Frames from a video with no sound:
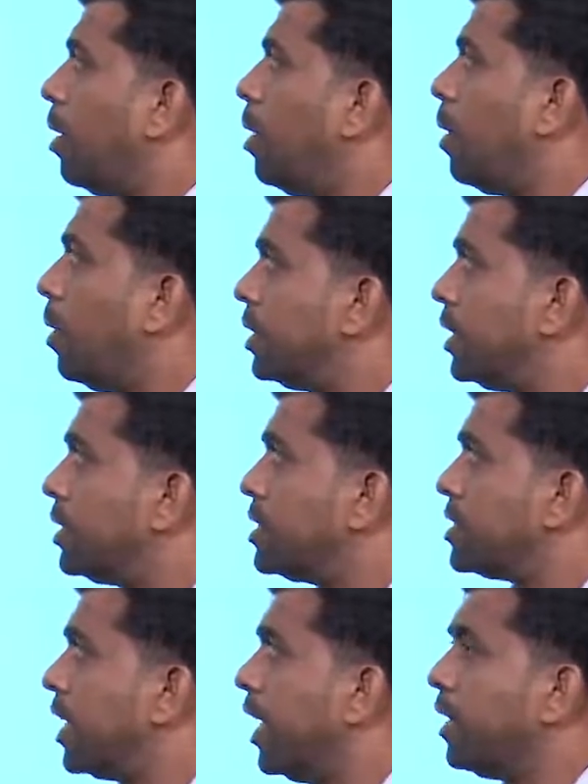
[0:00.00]
All the
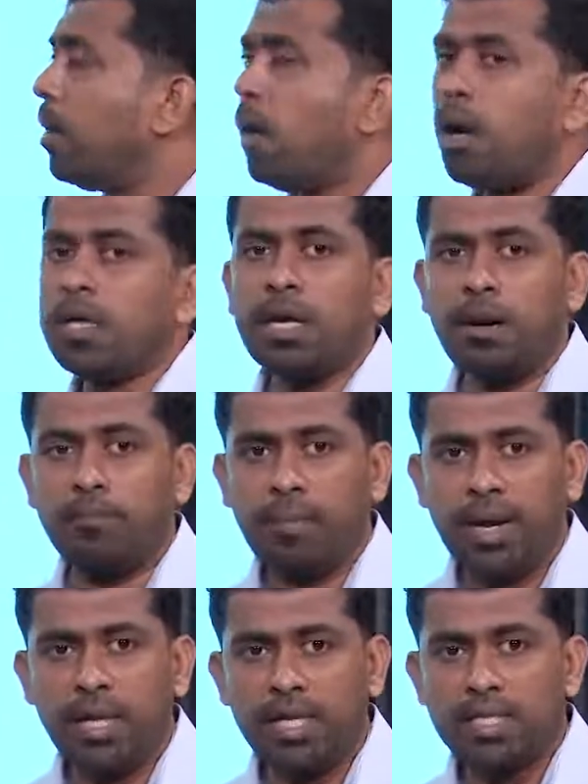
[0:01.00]
state-owned
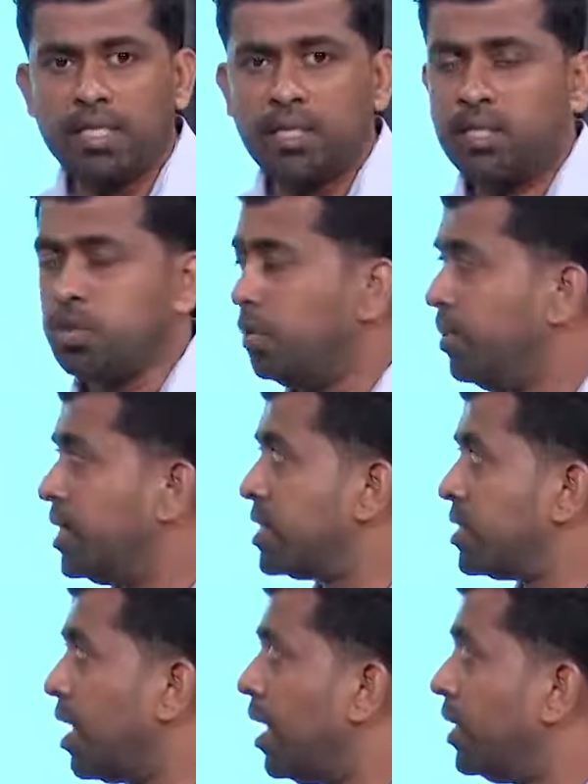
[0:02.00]
companies should be
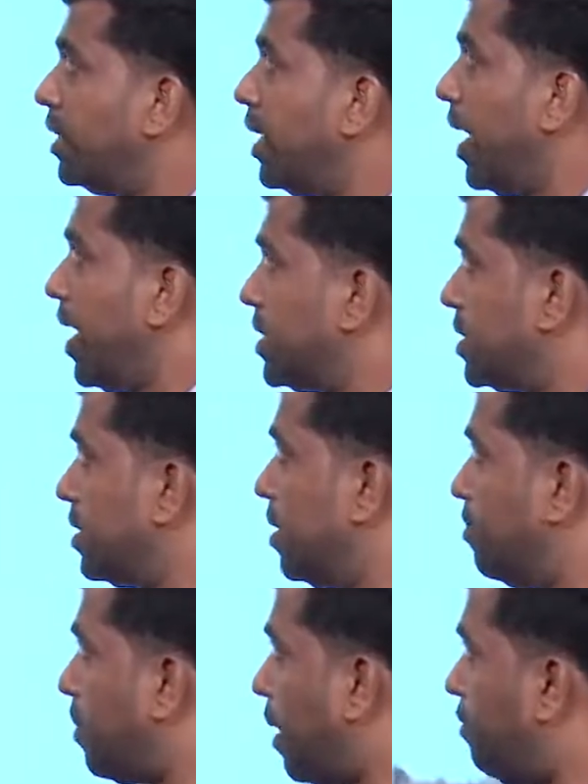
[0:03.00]
started as
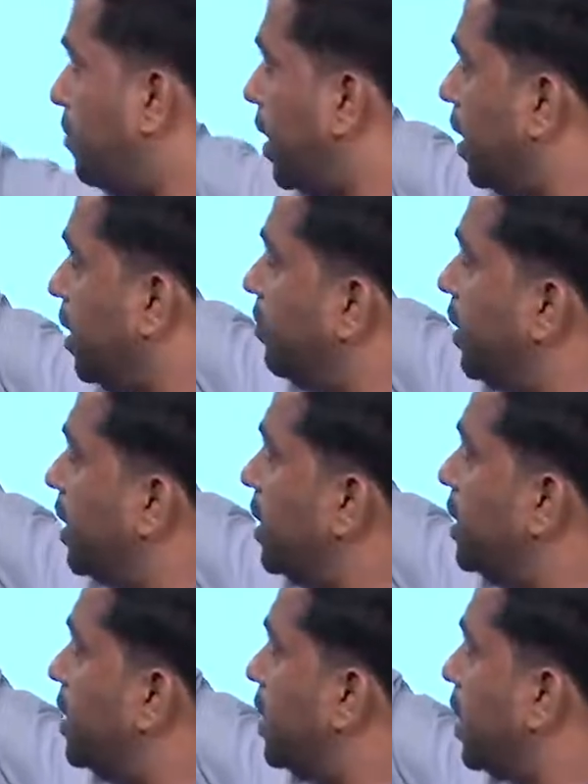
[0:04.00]
public
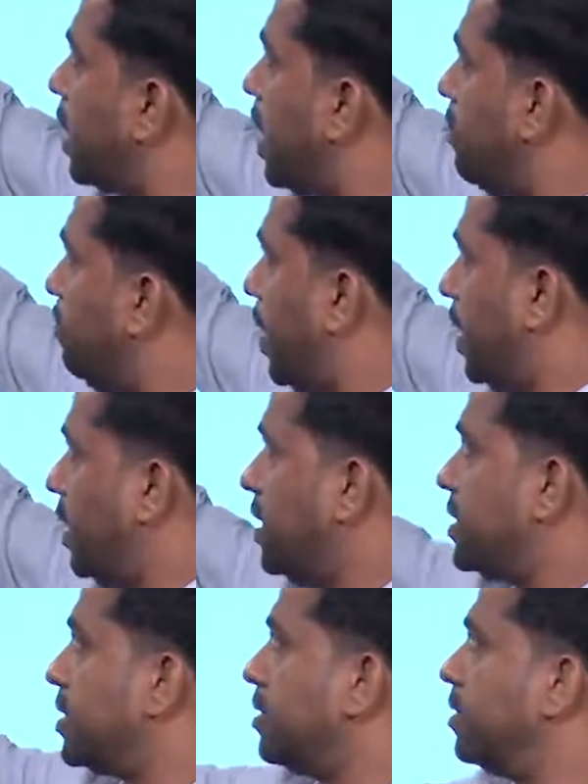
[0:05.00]
limited companies.